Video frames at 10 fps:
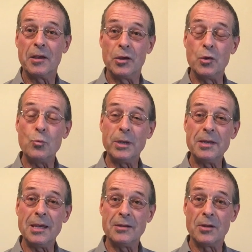you
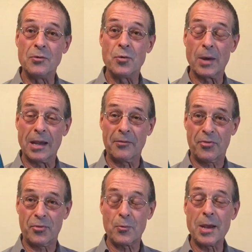would need to drink
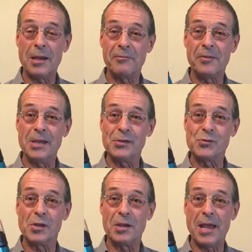three of
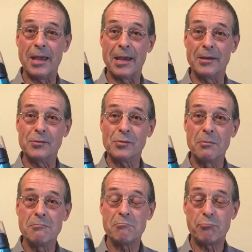these a day,
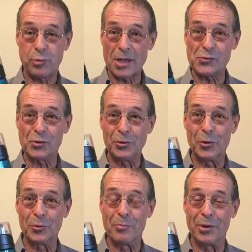plus a
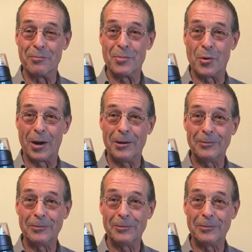little bit more.